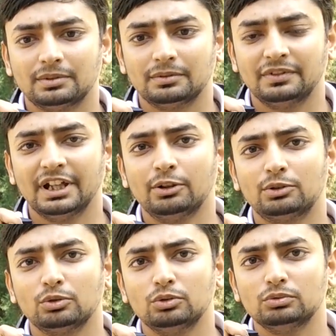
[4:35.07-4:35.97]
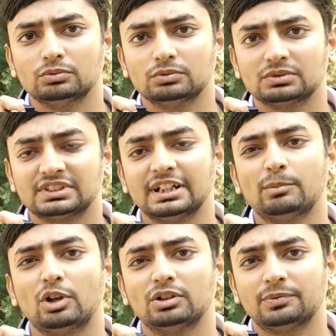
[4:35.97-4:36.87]
we have to say
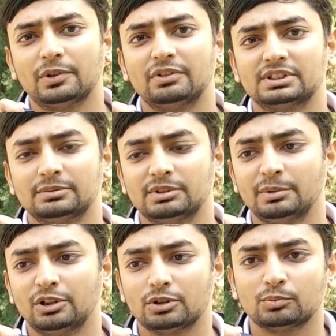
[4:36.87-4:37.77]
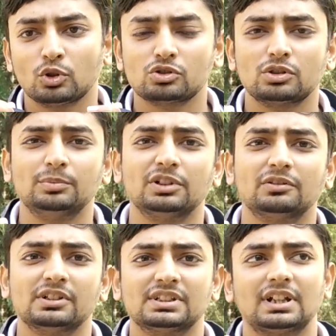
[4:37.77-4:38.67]
about the favorite subject, because most of the
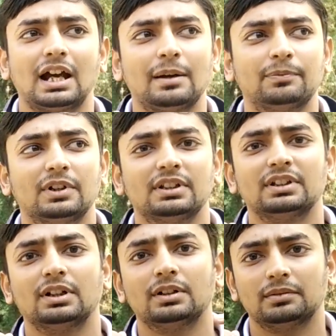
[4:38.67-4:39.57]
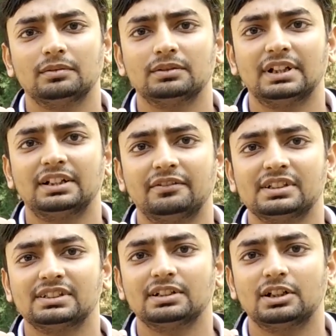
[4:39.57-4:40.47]
question after that
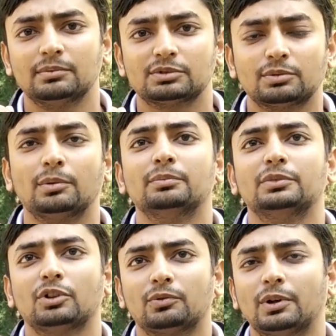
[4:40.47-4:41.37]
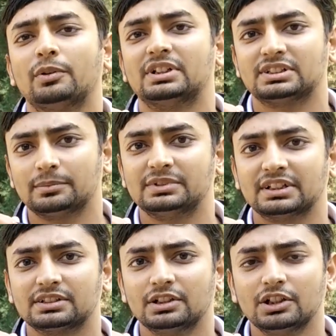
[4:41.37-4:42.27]
question comes from your favorite
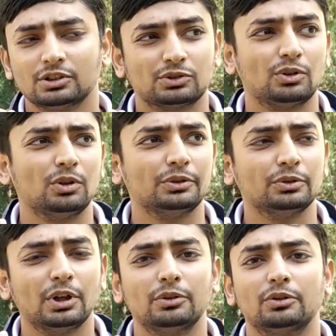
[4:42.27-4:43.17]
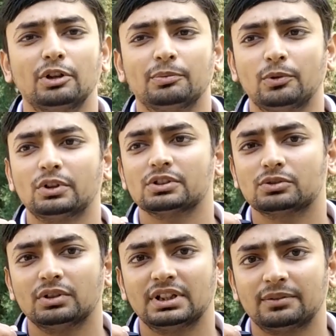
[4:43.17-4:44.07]
subjects. So you have to focus
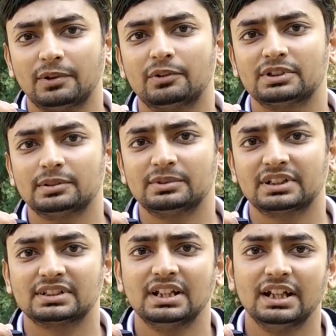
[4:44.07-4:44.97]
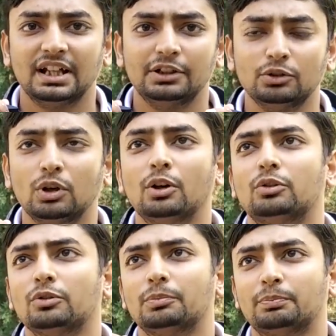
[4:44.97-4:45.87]
on that favorite subjects, and you have
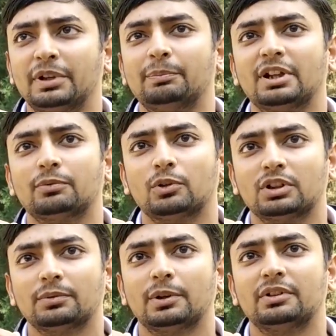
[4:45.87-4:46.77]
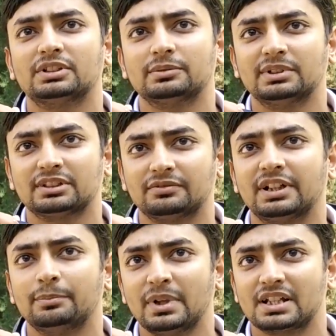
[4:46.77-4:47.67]
to prepare for the favorite subject very
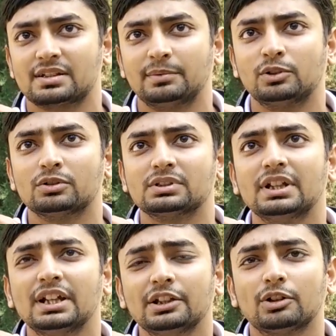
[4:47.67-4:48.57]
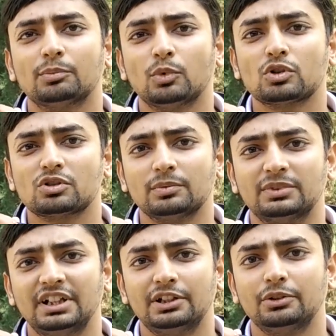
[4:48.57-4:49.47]
best, because your most of the
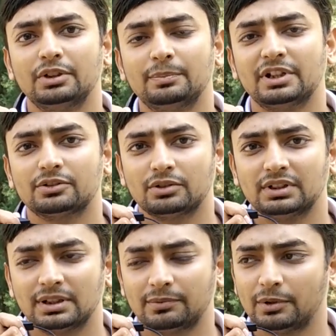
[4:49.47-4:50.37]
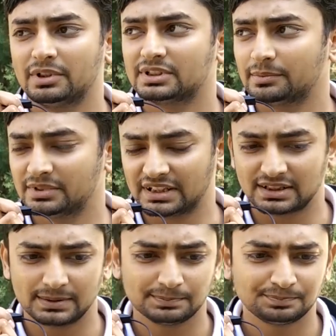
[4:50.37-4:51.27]
interview depends on that favorite subjects.
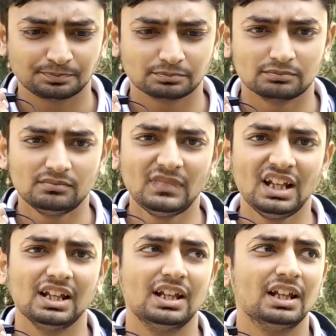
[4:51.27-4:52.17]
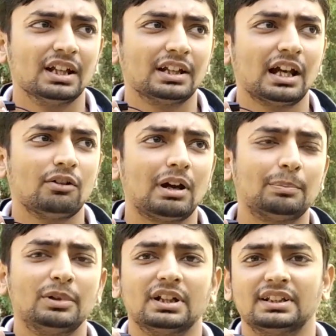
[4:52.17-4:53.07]
Now
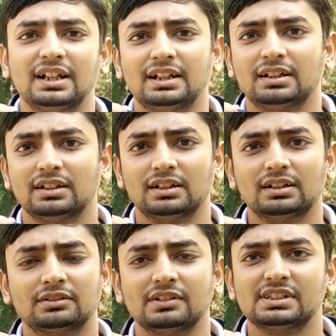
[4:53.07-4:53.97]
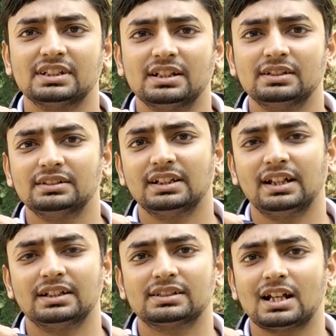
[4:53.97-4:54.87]
after that question
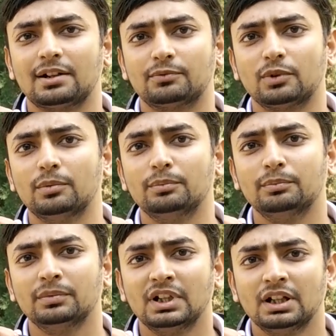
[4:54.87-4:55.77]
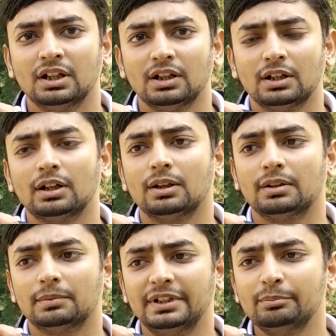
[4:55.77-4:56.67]
they start from
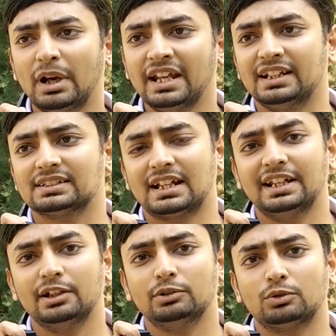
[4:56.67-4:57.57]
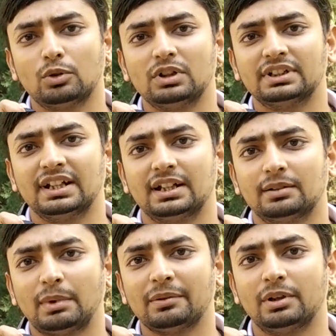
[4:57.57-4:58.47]
In my case, I have told that
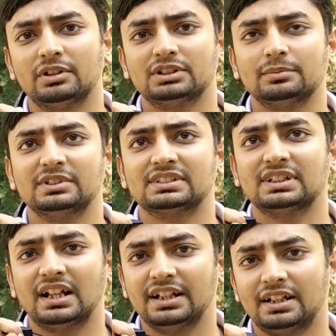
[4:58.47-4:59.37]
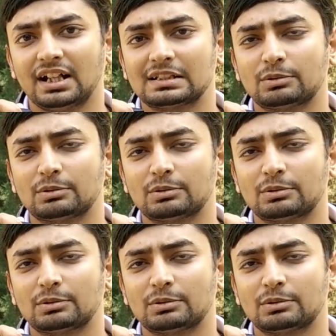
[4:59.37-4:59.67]
my favorite subjects are heat transfer